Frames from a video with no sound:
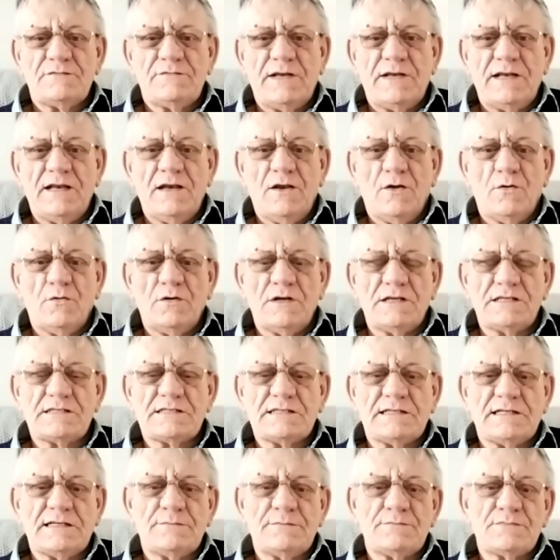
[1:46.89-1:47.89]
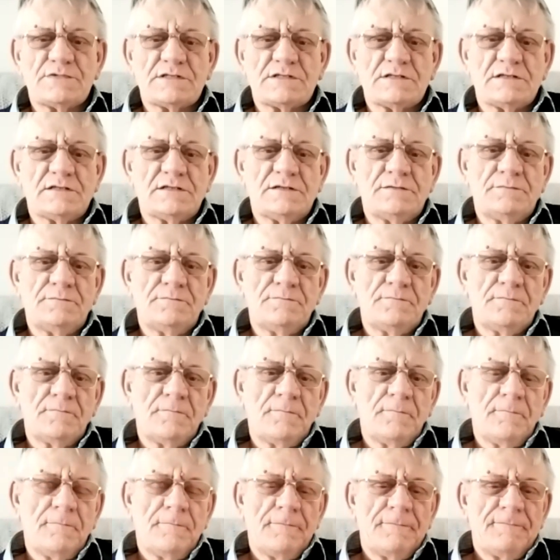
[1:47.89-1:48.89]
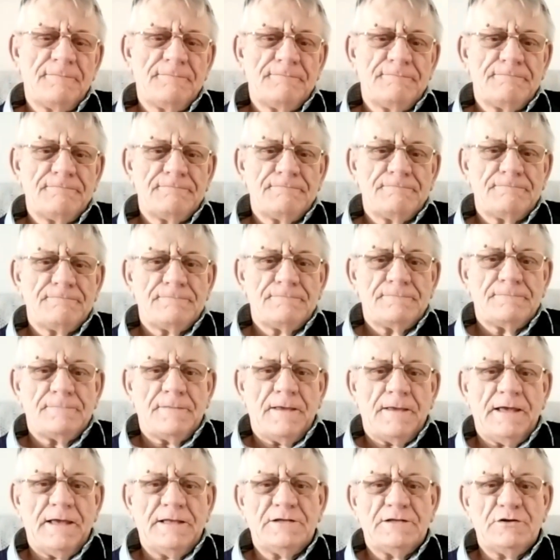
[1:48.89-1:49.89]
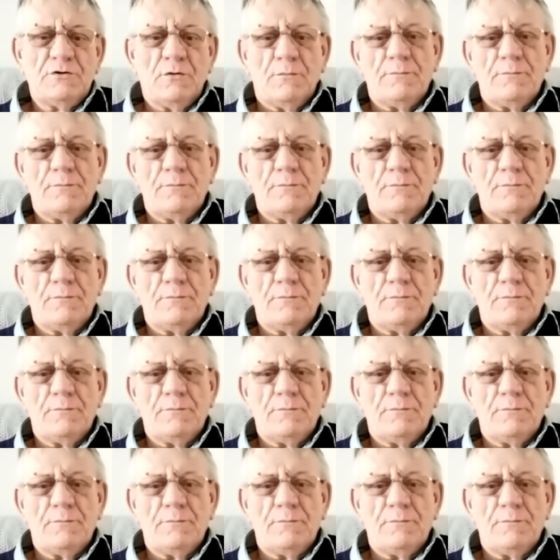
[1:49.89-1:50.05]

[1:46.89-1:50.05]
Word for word: Very lonely times. Um, ended